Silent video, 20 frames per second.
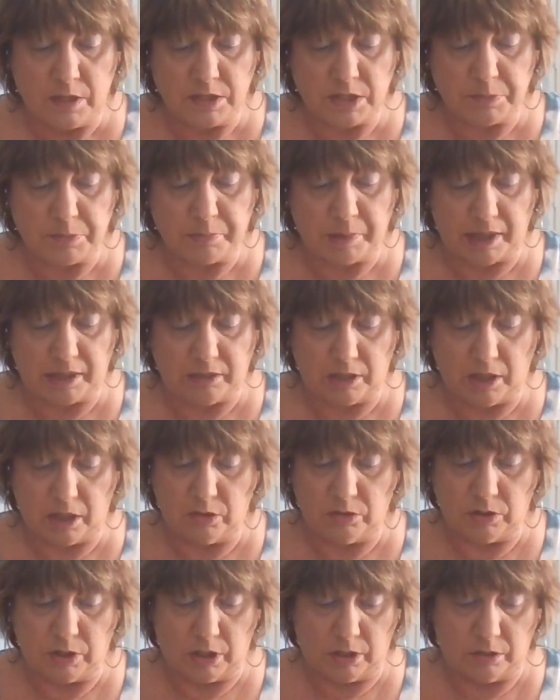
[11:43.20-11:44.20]
This is by
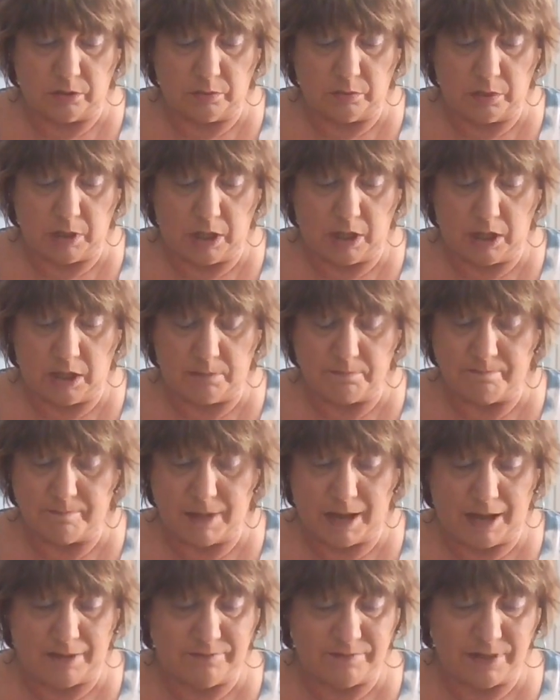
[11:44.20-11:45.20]
Logo. Um,
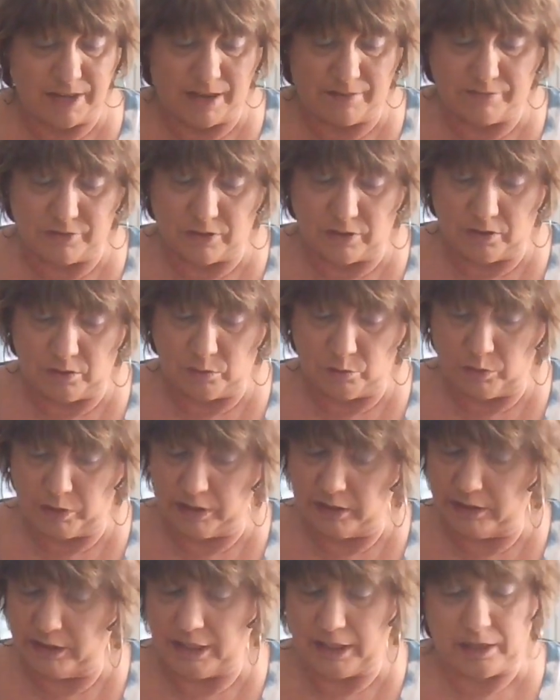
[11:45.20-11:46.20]
I've never
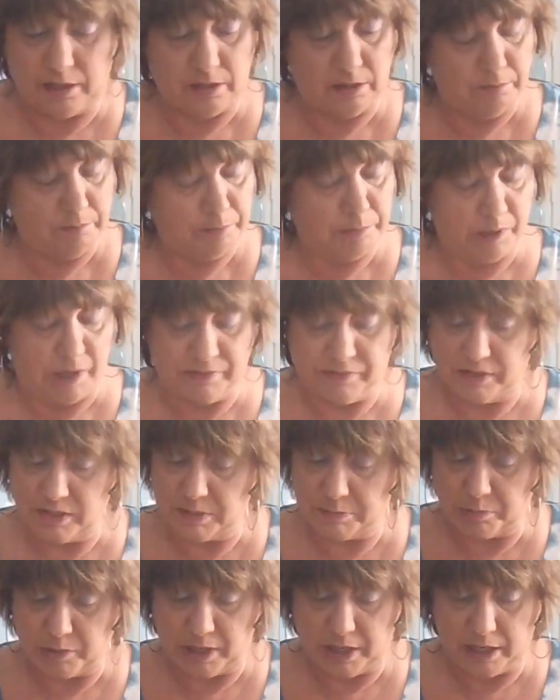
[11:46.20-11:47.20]
really bought
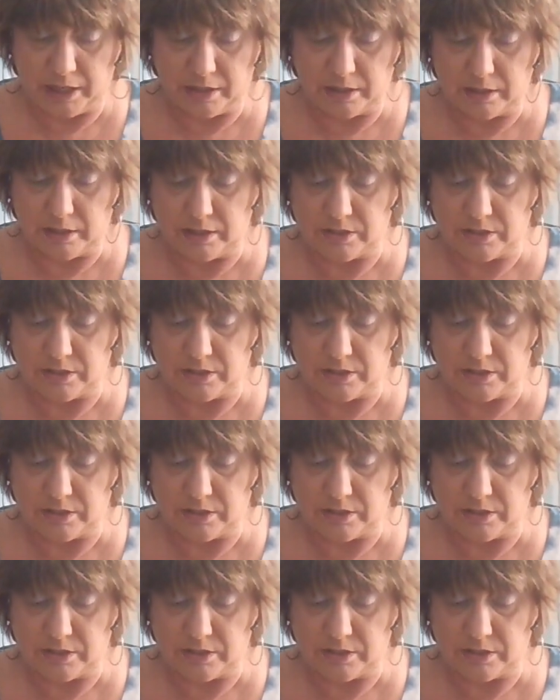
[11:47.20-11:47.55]
this brand.